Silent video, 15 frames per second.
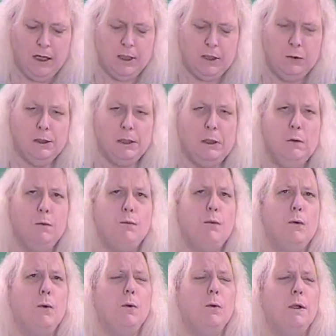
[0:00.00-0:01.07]
tuition
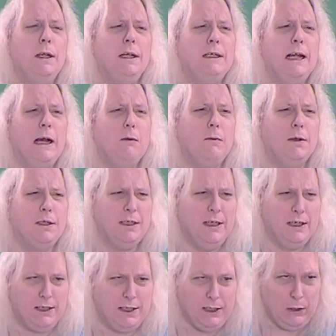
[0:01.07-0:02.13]
for in-town
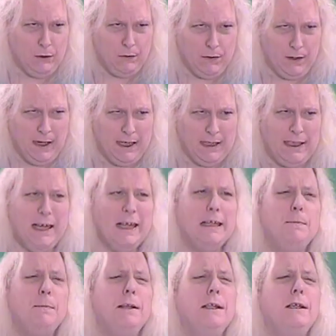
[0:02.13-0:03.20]
residents to go there, as
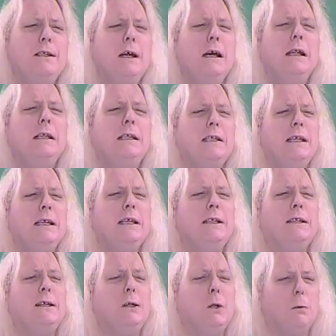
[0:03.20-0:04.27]
has been done since
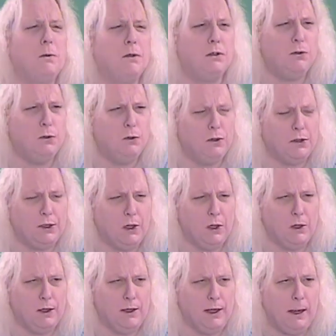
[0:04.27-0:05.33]
the Gilbert School
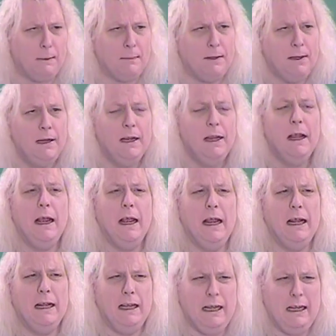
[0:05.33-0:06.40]
started up.
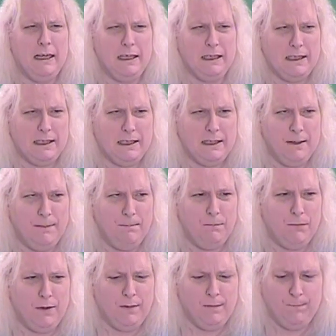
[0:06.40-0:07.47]
It is...
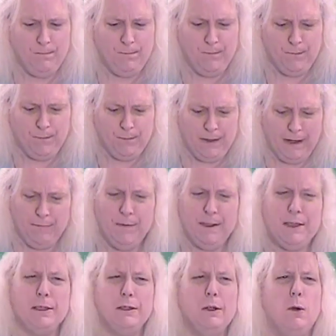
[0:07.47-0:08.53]
For that
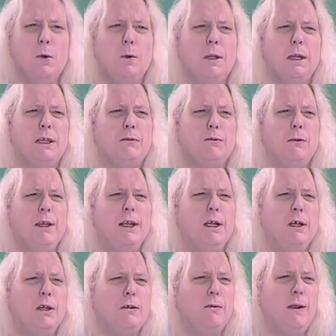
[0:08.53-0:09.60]
reason alone, it's really a
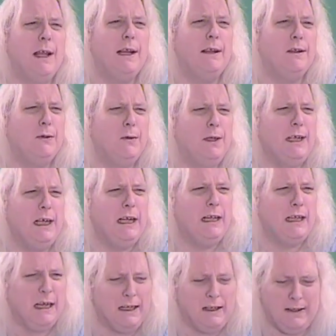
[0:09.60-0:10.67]
good way of doing it,
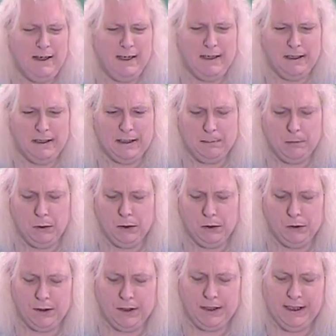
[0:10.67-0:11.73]
I think, because the Board of
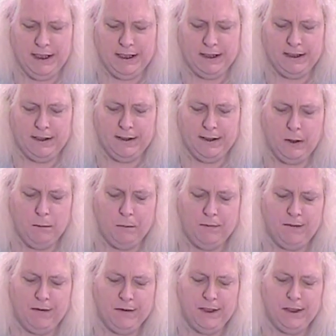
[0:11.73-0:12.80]
Trustees of the Gilbert
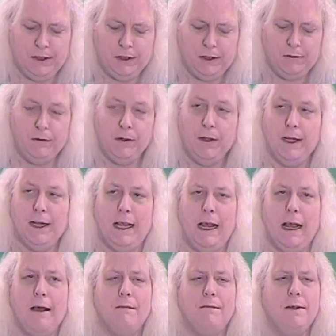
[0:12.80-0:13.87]
Foundation really
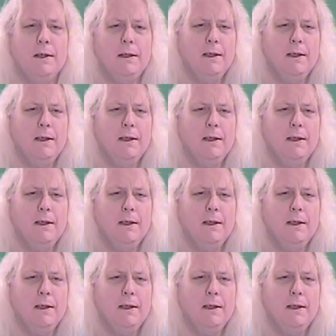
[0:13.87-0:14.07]
have